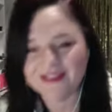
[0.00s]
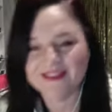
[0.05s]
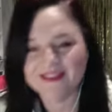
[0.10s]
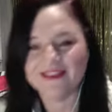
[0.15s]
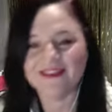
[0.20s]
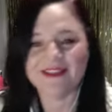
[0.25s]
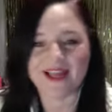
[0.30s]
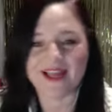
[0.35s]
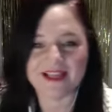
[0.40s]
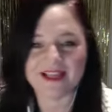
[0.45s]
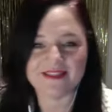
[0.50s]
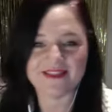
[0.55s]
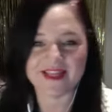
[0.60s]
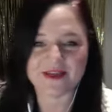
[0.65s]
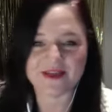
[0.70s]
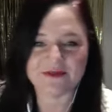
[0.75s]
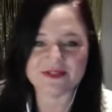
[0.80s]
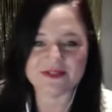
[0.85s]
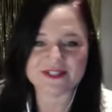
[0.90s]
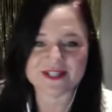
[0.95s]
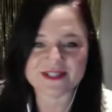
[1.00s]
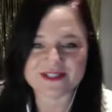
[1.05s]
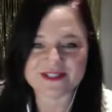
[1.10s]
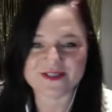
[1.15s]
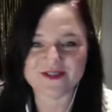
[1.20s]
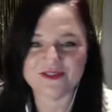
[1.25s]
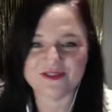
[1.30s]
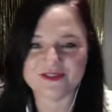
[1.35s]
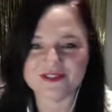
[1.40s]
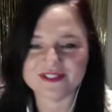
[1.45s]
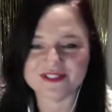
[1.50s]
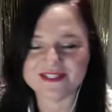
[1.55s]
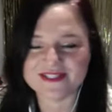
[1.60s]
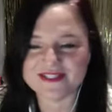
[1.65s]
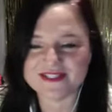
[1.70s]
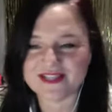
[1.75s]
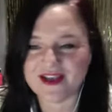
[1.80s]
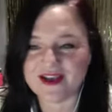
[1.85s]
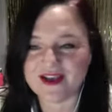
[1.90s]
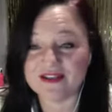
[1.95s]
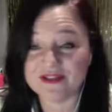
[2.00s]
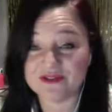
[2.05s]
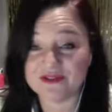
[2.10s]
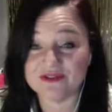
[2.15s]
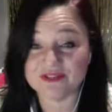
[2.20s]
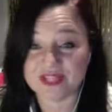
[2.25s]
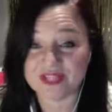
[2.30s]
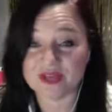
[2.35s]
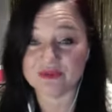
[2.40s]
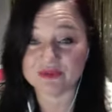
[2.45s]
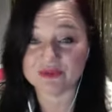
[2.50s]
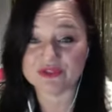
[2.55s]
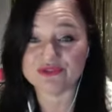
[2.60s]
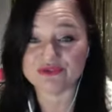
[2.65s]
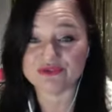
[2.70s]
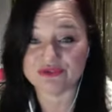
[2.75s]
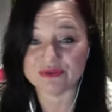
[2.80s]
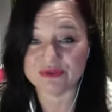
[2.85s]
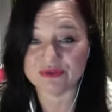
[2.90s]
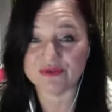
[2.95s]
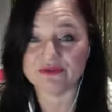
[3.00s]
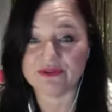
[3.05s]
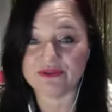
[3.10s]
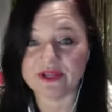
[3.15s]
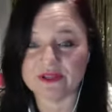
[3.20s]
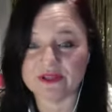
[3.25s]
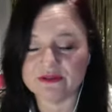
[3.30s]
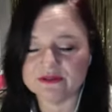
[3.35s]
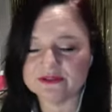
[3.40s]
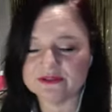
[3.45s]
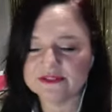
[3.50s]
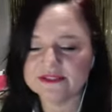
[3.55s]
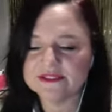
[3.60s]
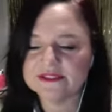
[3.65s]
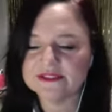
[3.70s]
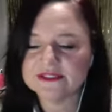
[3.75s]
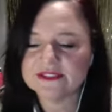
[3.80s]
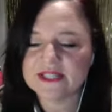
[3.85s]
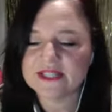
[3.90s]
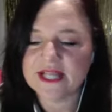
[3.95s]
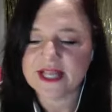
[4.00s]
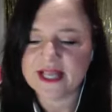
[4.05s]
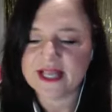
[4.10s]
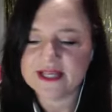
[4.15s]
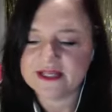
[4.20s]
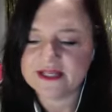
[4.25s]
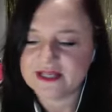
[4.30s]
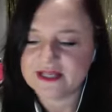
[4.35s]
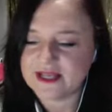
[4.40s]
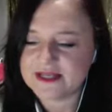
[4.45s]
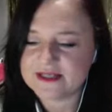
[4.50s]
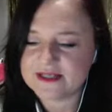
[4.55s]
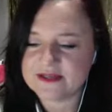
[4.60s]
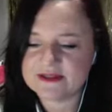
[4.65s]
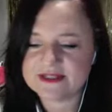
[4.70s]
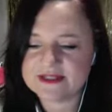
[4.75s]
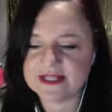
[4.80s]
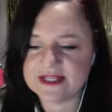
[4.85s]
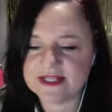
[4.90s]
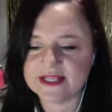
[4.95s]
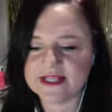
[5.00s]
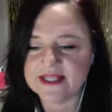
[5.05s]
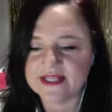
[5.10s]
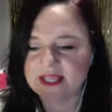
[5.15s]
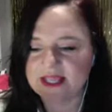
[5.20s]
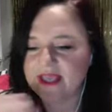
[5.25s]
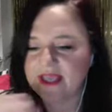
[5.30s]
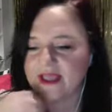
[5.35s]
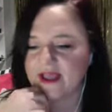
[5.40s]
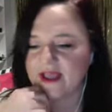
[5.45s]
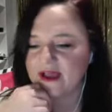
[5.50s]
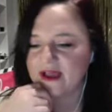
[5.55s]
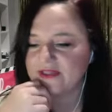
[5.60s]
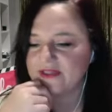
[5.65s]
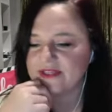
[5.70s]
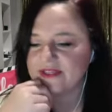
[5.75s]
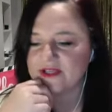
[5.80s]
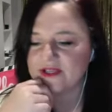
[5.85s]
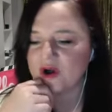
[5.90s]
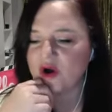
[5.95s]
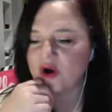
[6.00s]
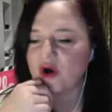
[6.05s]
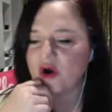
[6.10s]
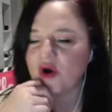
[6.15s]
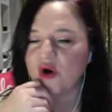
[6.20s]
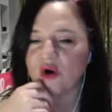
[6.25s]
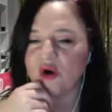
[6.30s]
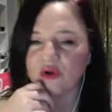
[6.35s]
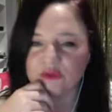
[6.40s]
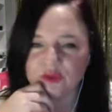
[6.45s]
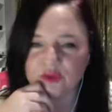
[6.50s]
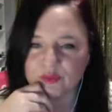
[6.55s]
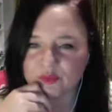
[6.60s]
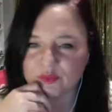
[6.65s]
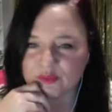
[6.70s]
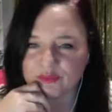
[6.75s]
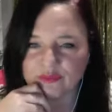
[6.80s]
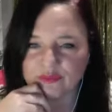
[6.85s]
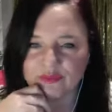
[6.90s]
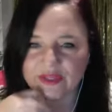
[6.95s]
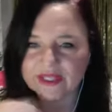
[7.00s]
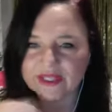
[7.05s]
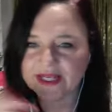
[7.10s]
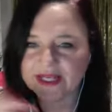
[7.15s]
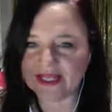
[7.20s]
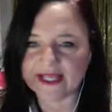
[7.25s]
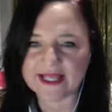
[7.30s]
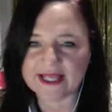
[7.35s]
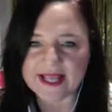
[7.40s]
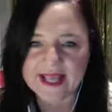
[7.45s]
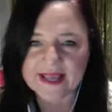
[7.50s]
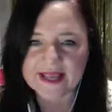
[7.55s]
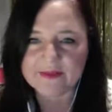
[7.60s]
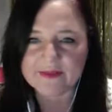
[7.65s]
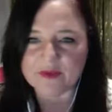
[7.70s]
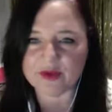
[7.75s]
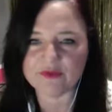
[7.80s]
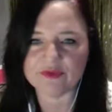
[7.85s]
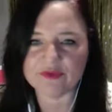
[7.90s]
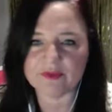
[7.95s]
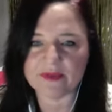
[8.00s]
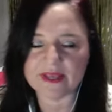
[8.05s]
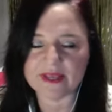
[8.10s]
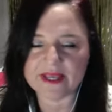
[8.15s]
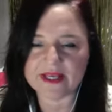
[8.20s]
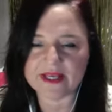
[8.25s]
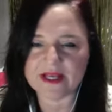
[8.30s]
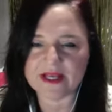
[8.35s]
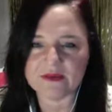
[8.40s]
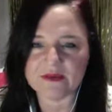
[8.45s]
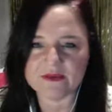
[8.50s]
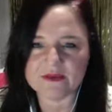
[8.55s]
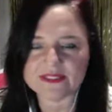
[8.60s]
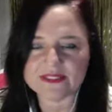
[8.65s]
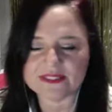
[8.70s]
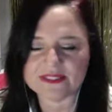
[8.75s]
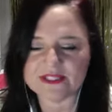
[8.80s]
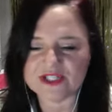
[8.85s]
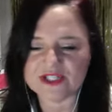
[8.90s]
that they were just thoughts. I thought they were true and real. And as I was sitting there, this horrible feeling came over me, and I was